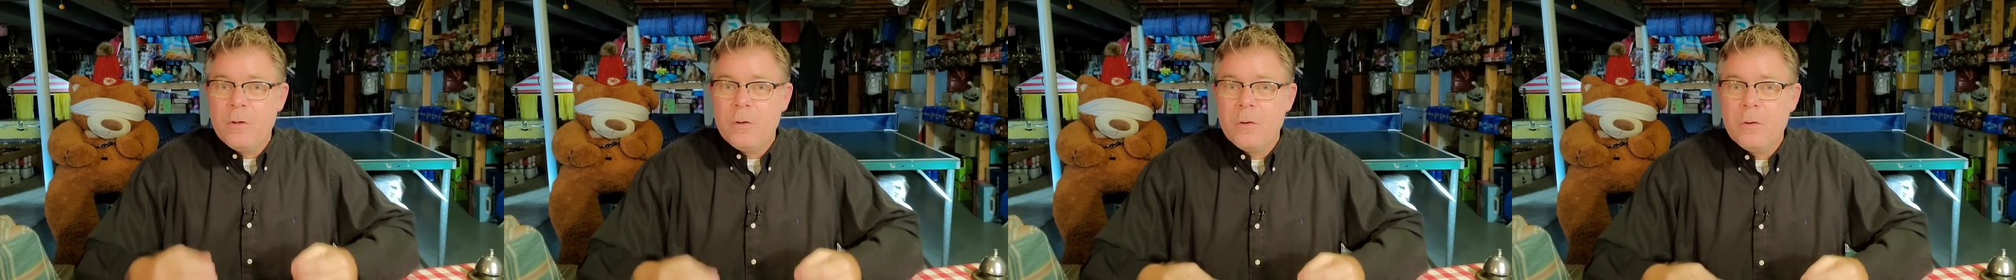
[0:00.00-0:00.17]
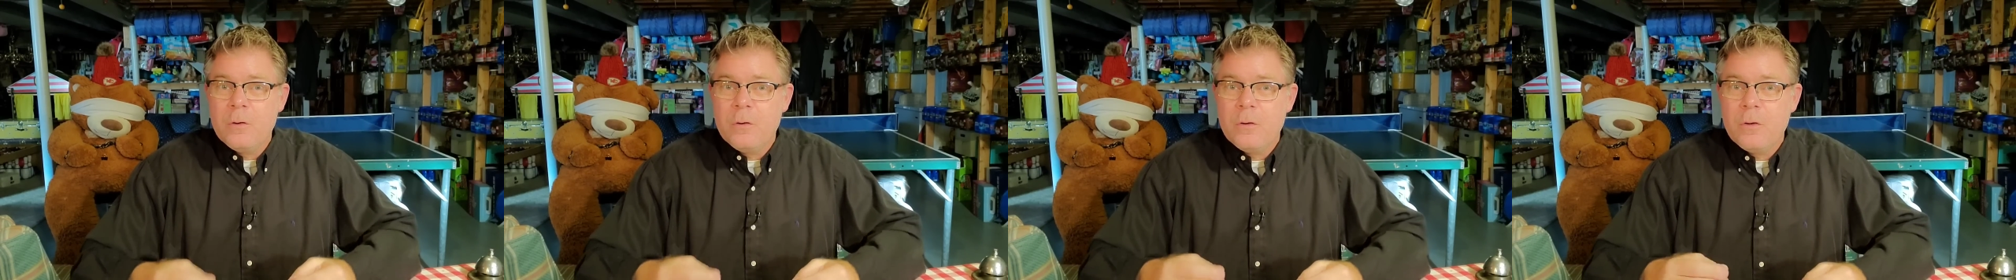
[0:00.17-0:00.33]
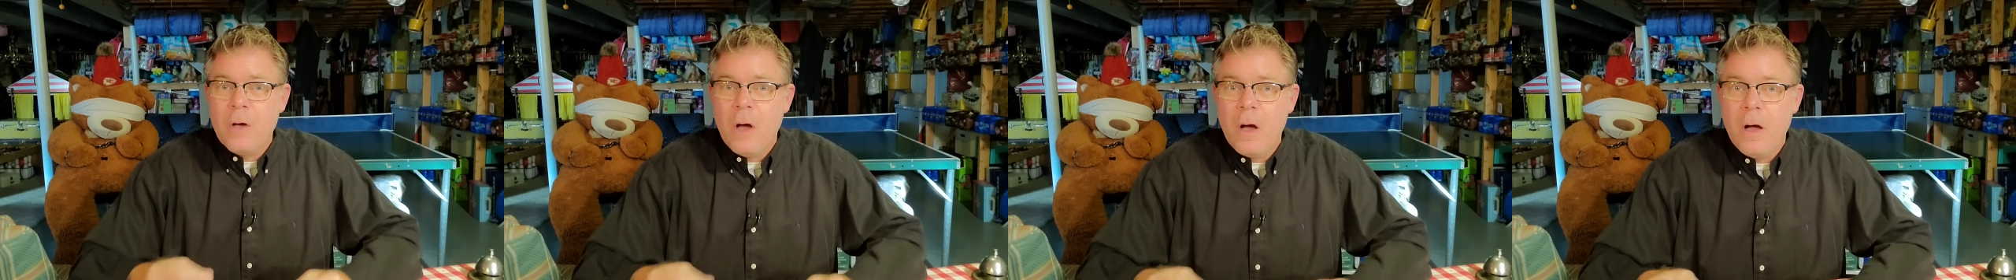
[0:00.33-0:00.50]

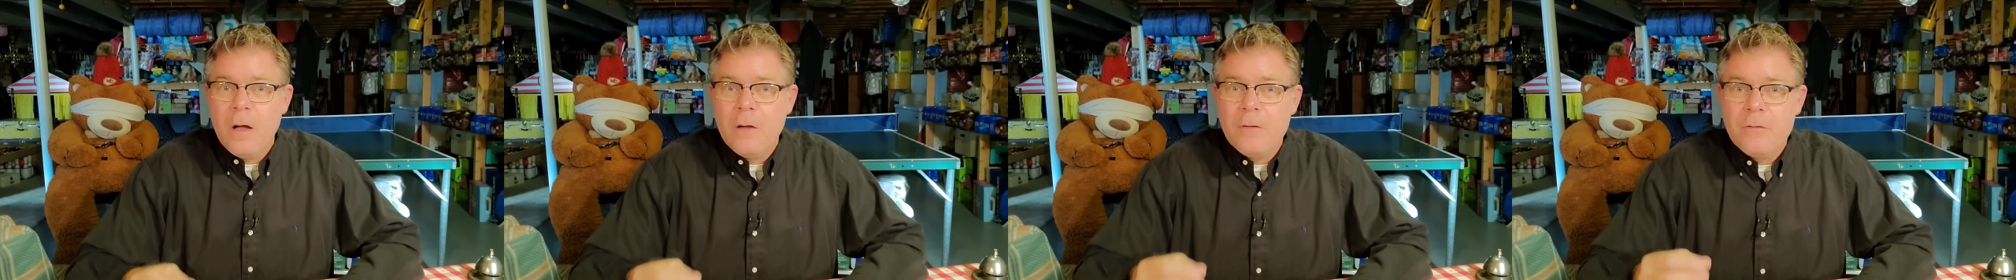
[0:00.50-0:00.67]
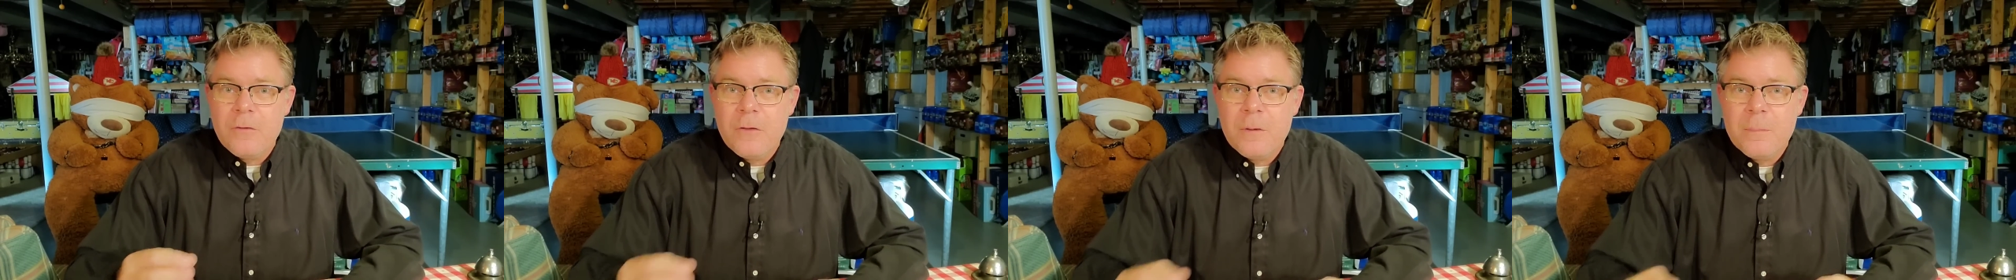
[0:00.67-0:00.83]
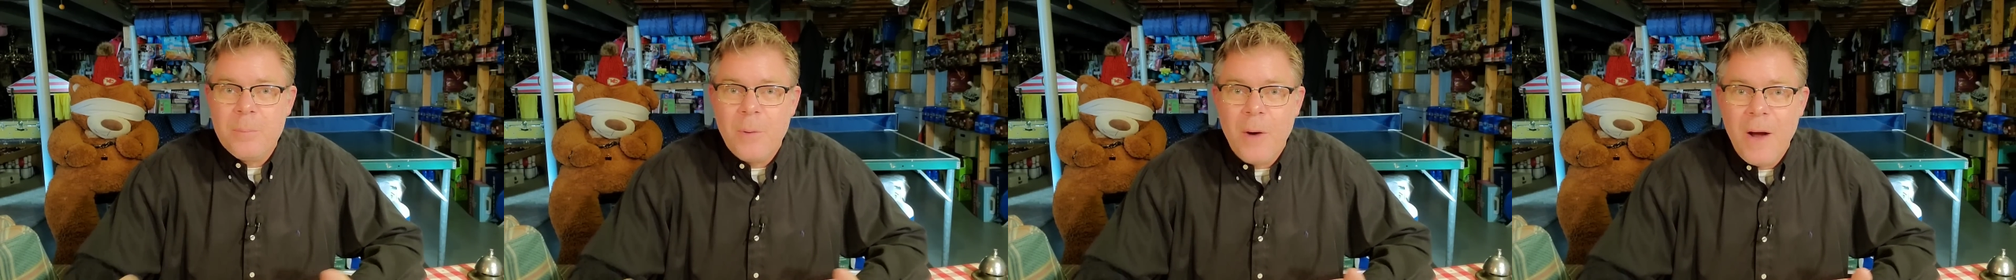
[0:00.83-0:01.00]
could
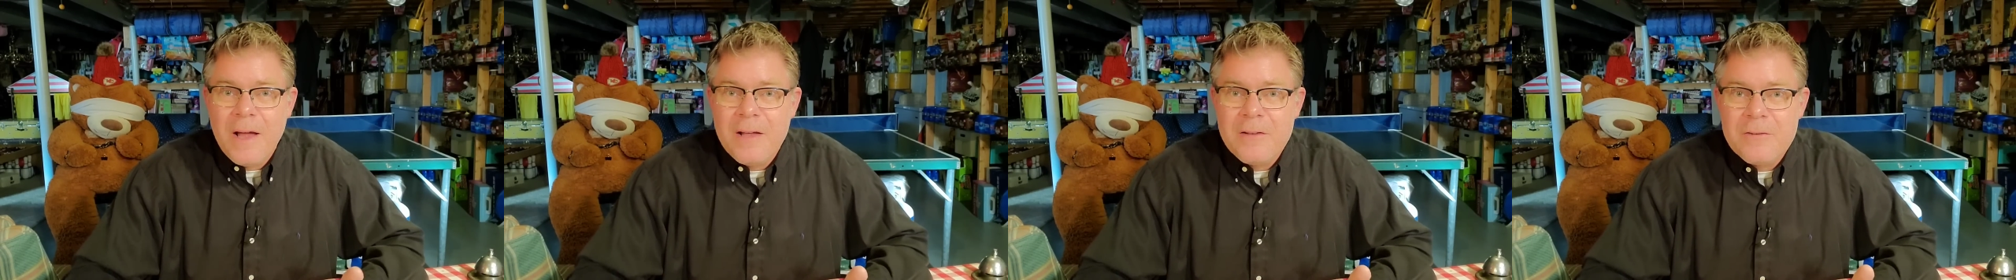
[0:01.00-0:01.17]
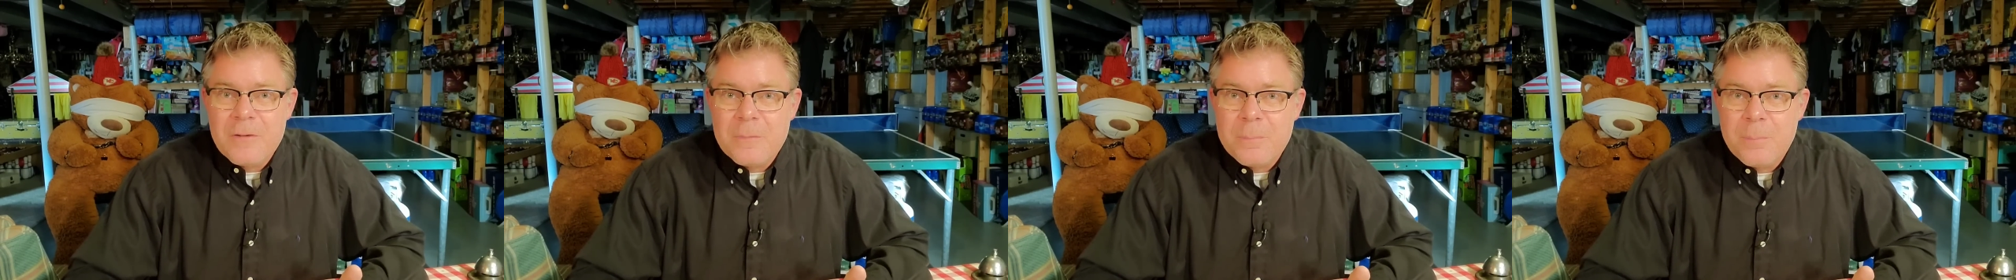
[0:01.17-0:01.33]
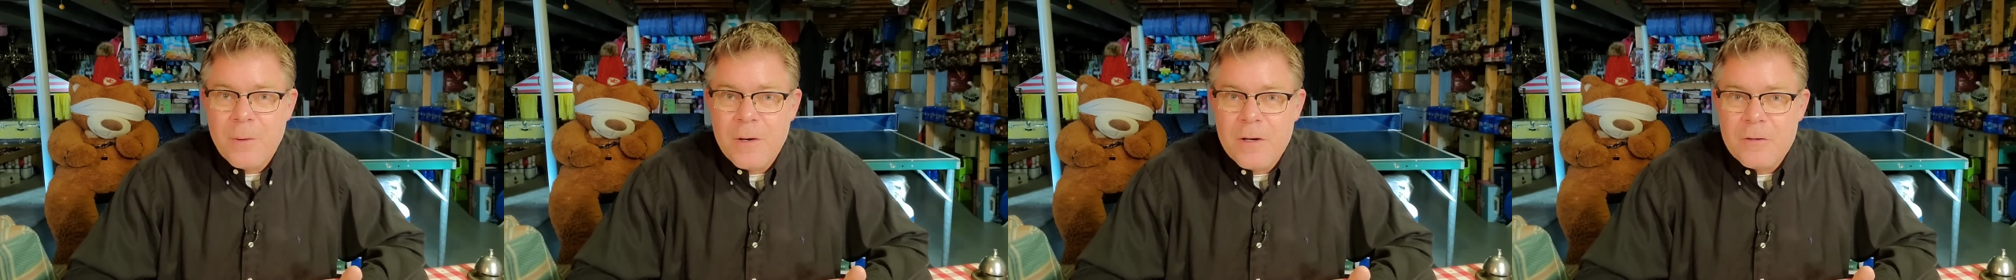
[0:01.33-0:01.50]
cause the price
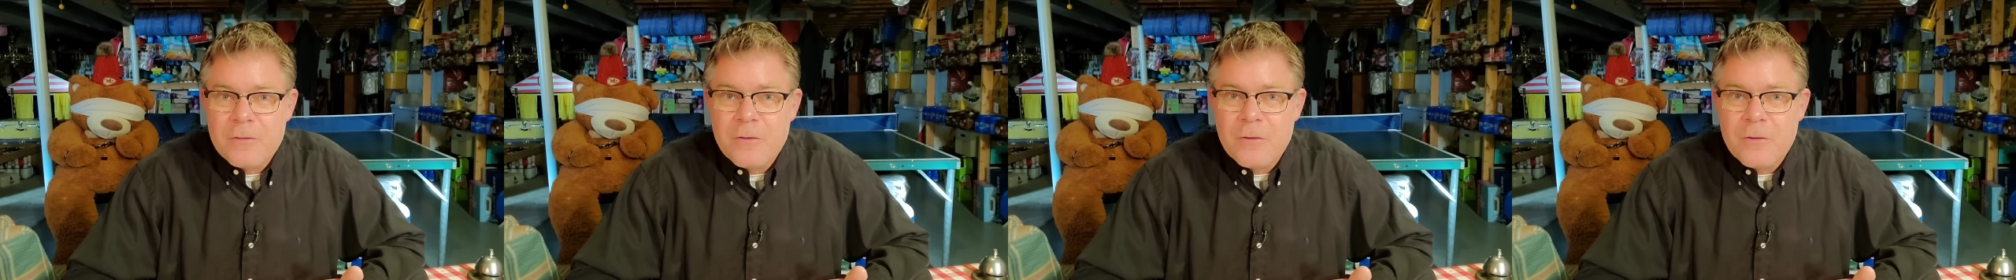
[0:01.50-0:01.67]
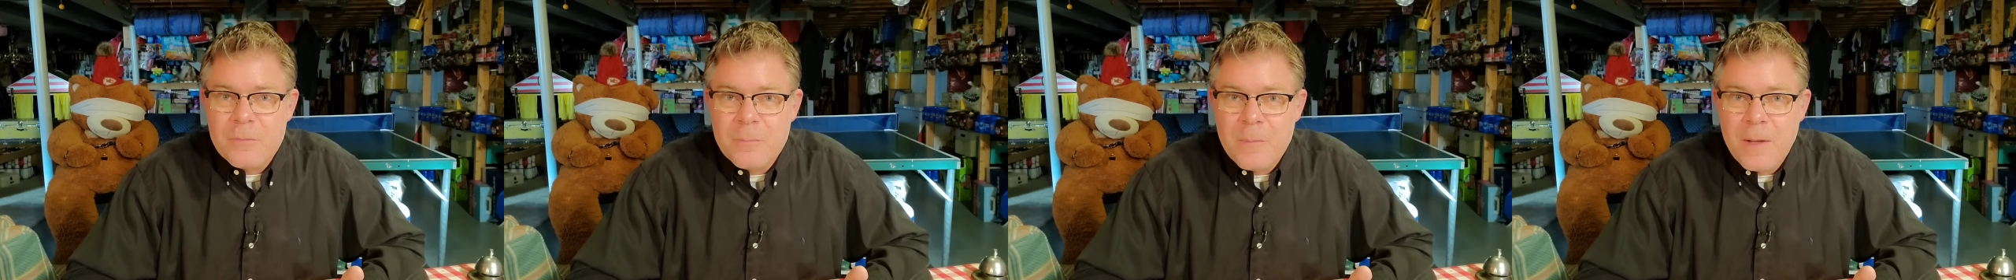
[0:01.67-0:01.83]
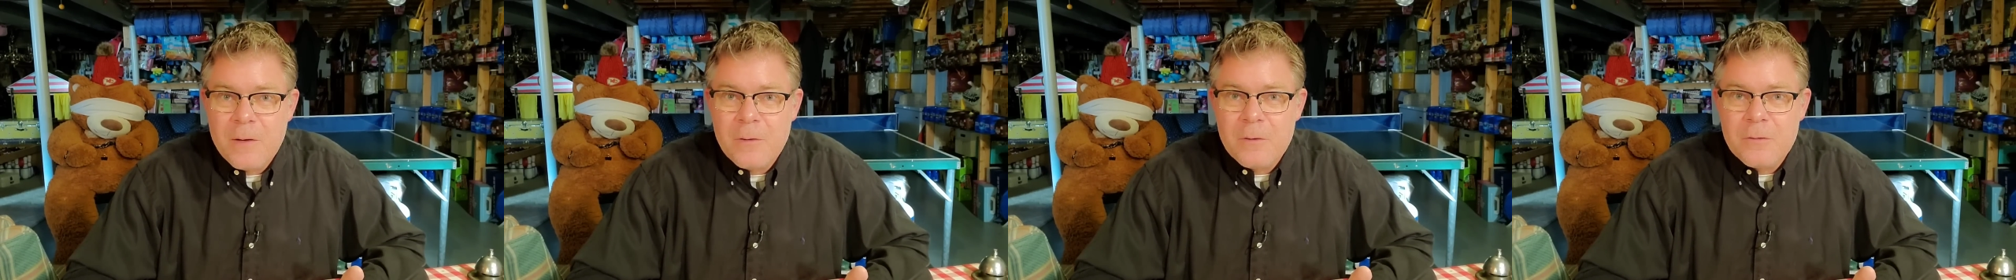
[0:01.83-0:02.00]
of
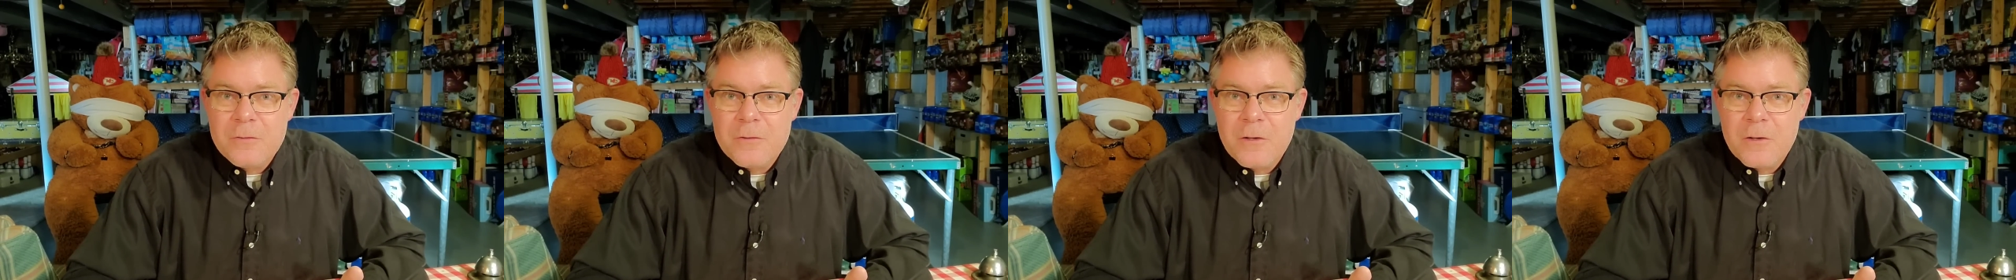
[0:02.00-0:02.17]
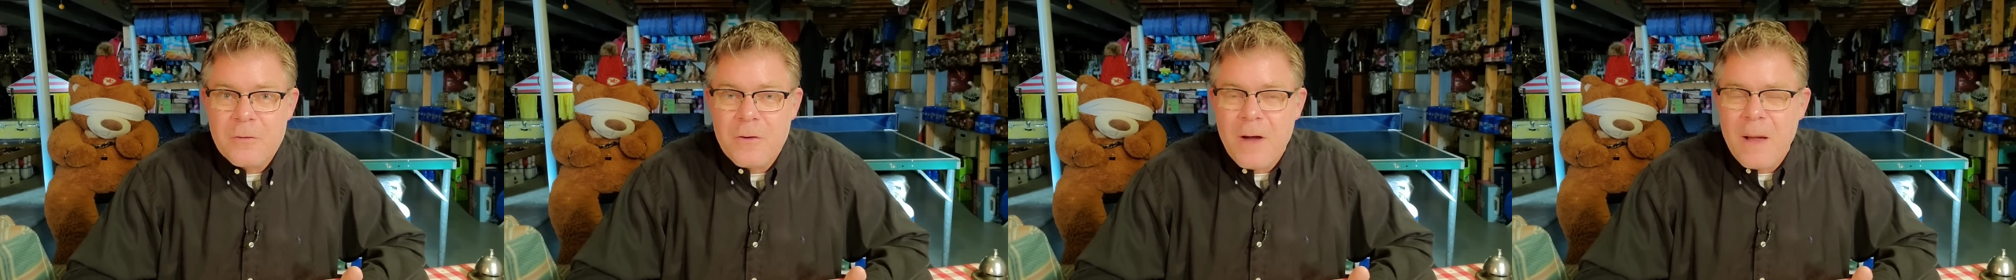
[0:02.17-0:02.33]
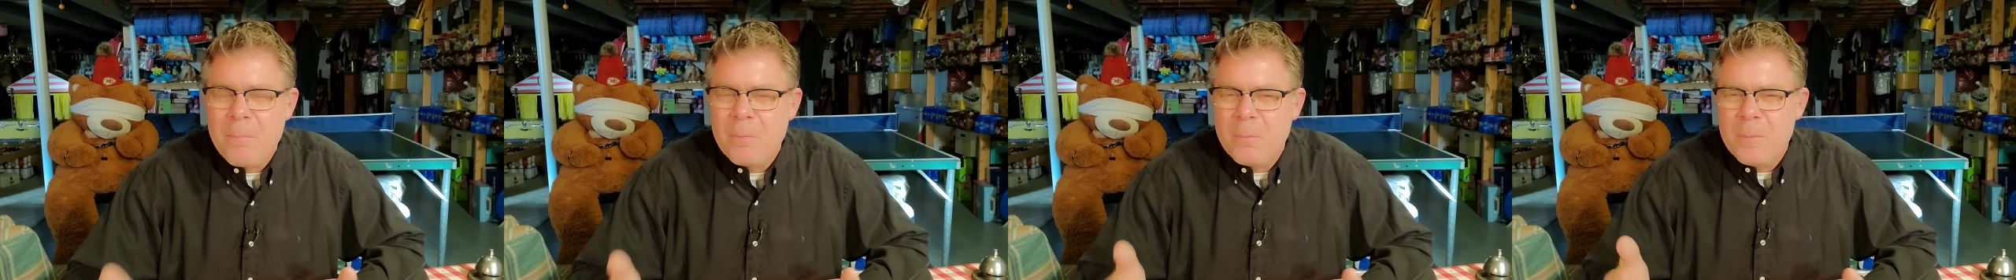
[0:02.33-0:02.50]
precious metals to
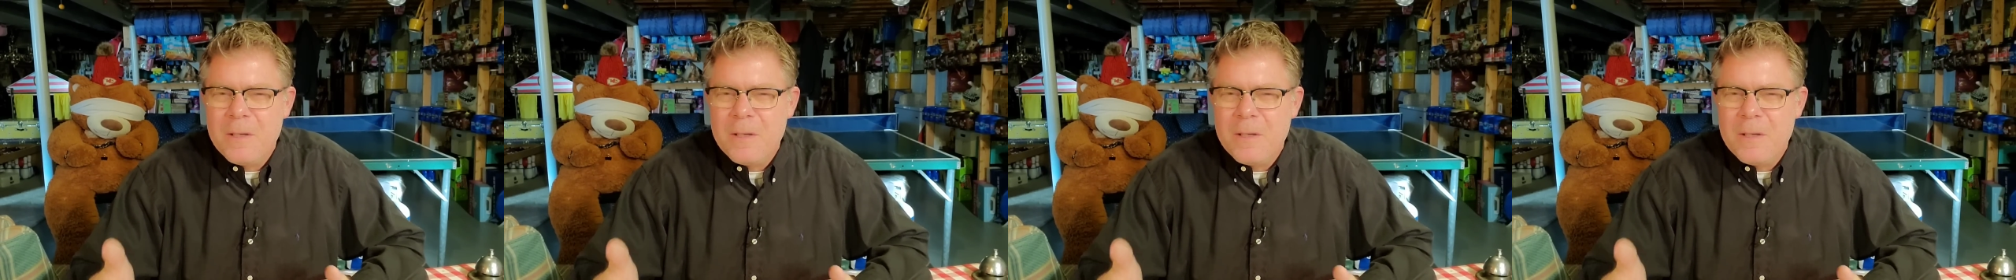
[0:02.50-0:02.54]
drop.